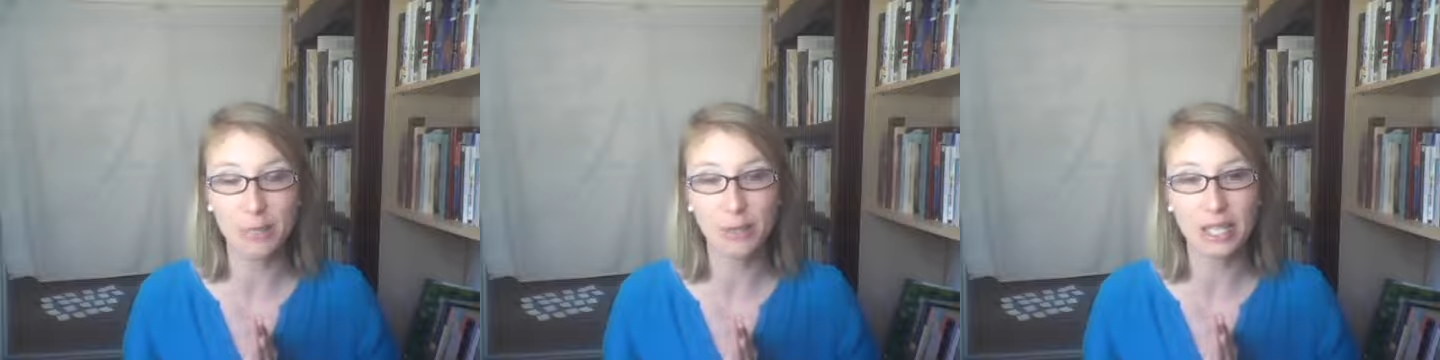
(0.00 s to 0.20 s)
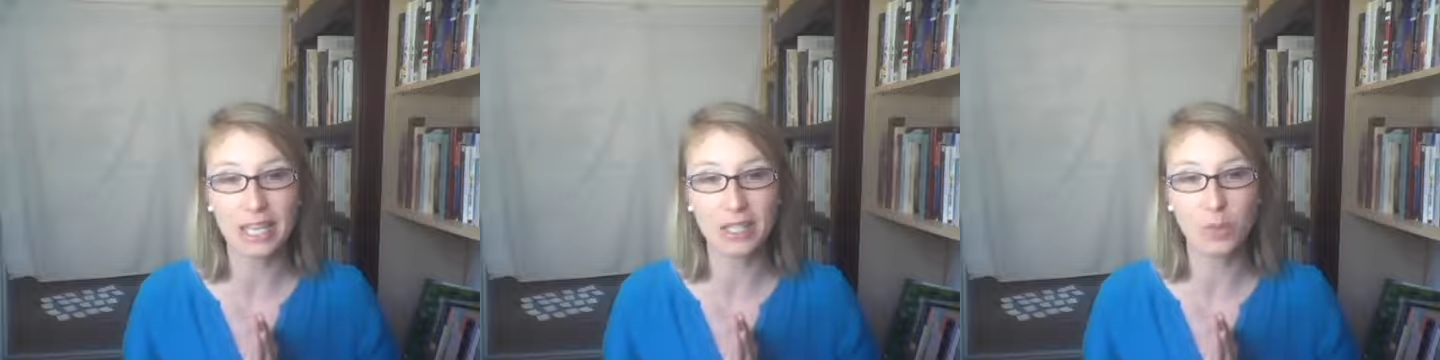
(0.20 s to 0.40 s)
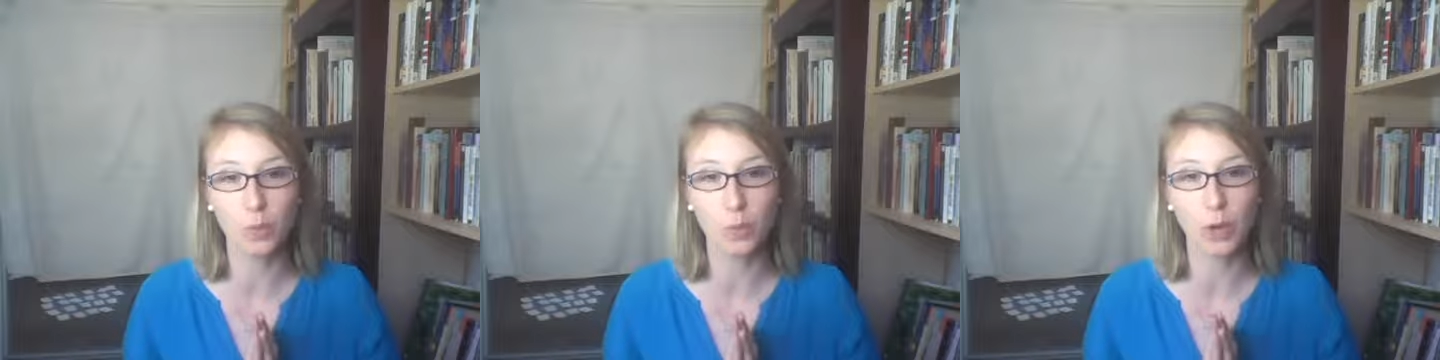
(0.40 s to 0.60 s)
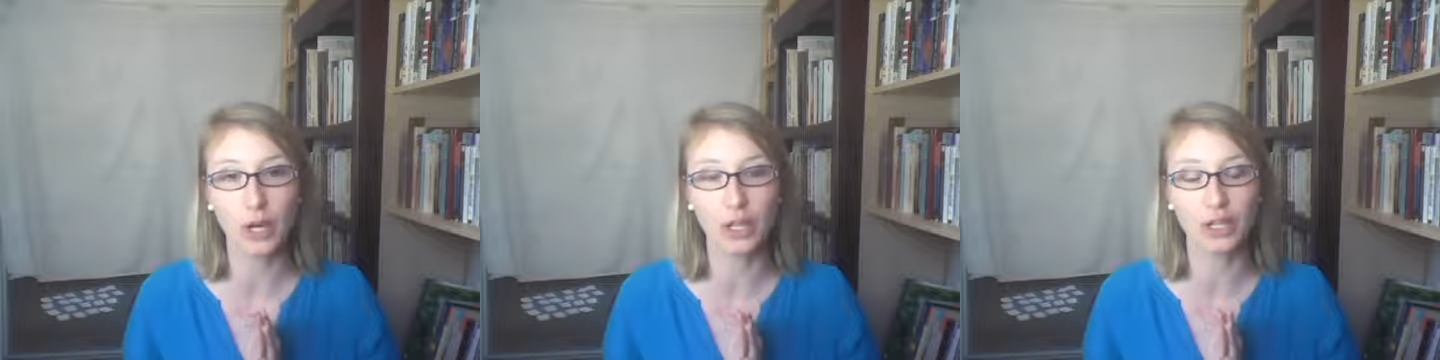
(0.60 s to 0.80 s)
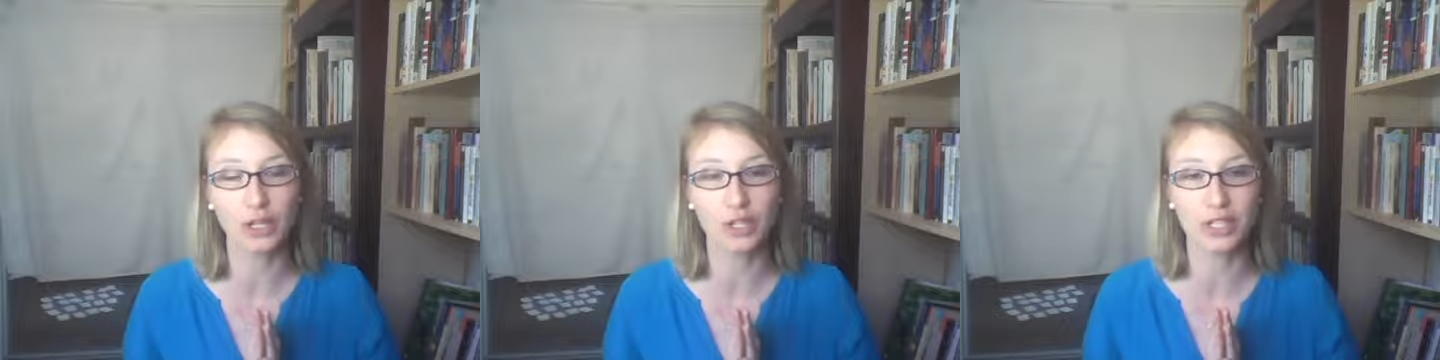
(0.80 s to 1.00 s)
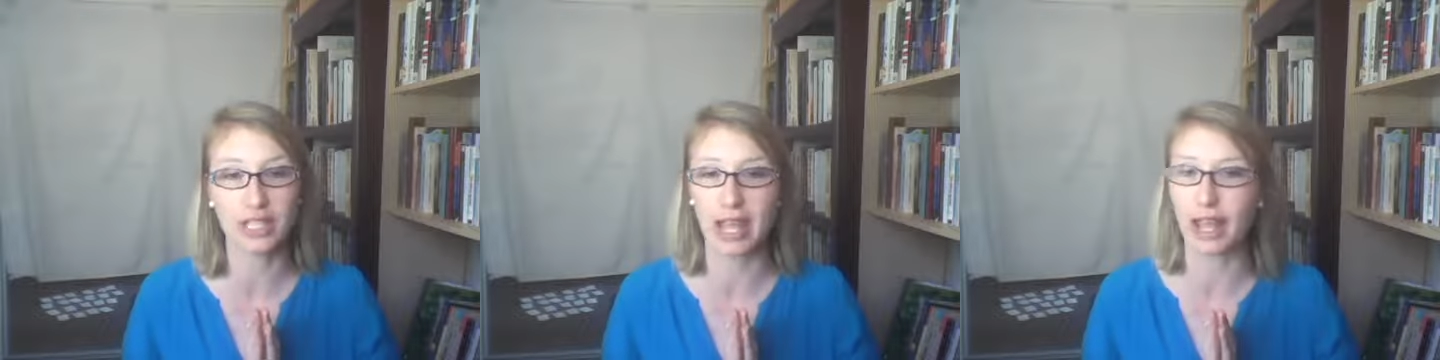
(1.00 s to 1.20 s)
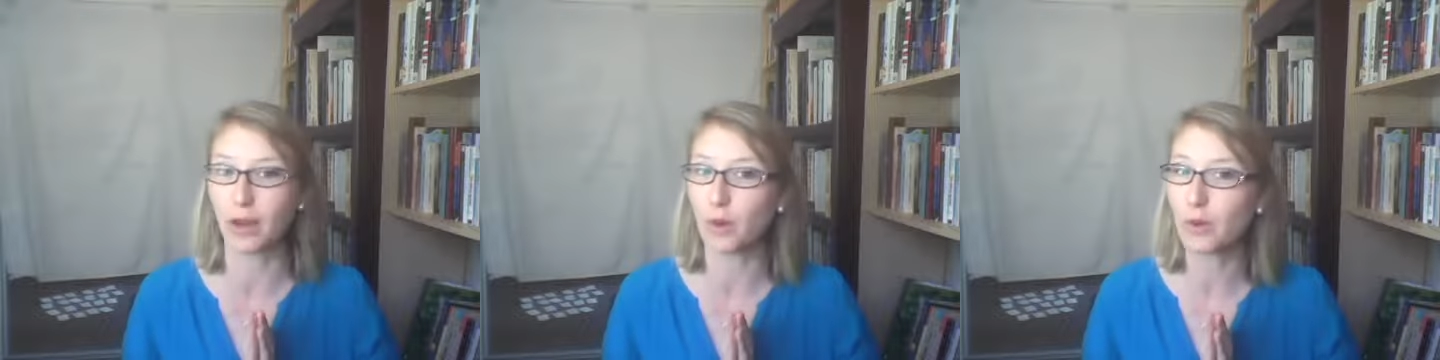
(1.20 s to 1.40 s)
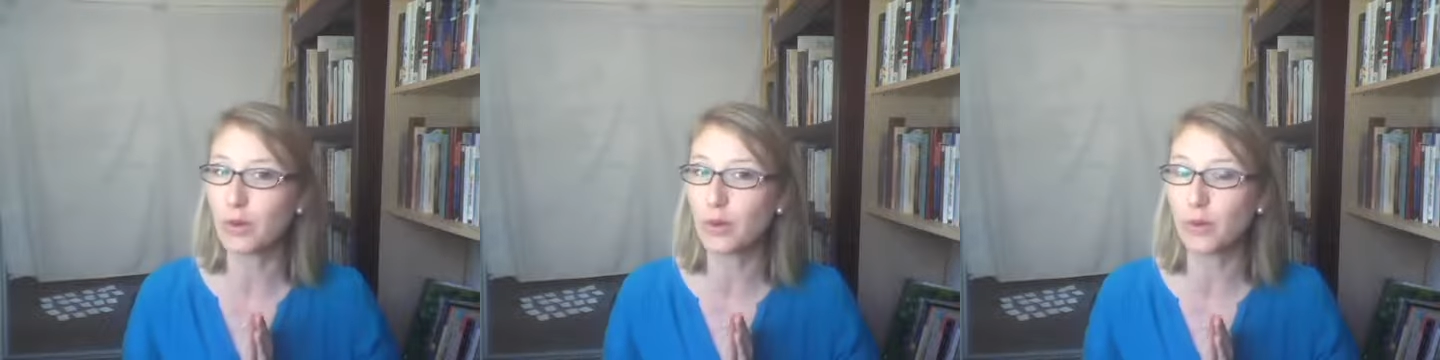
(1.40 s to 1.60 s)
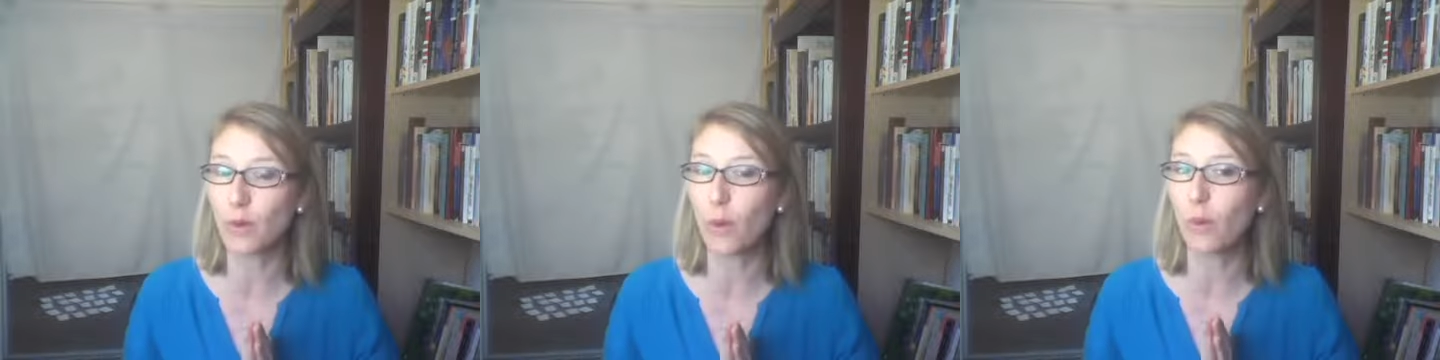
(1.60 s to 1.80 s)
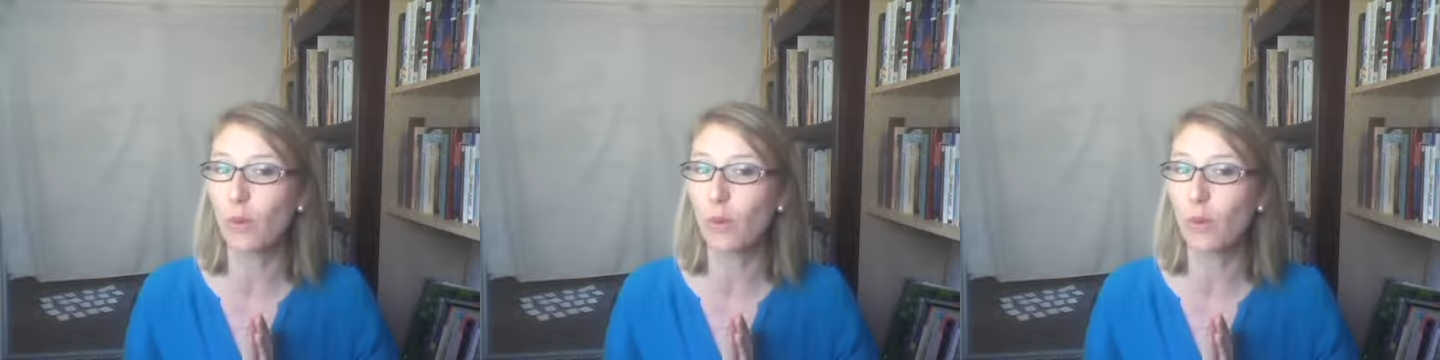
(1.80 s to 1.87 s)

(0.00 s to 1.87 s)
place where you're saying, ooh,